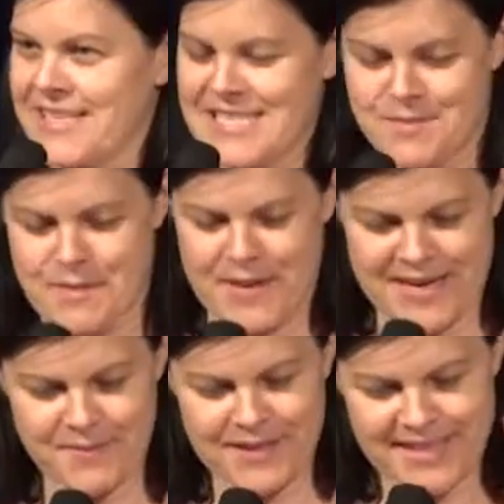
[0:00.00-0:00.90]
tends to be
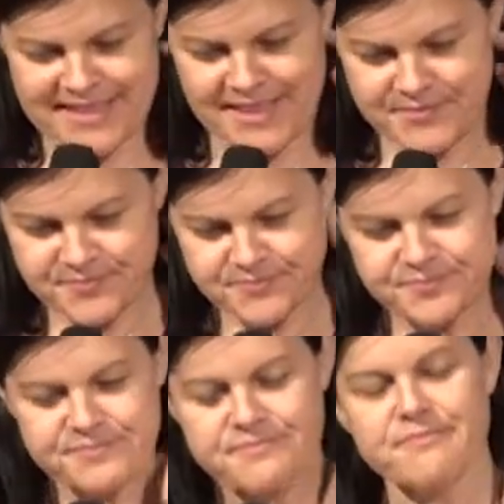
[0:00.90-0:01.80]
better. We like
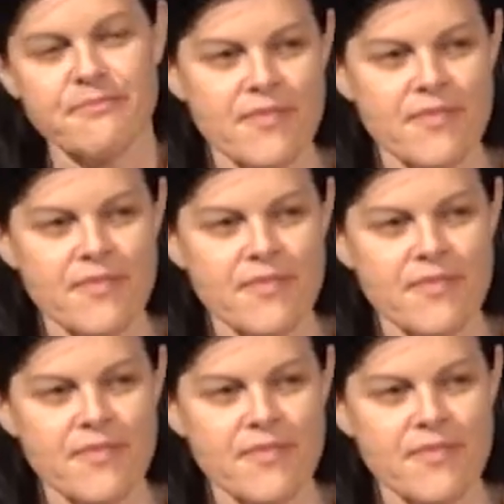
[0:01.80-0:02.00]
that.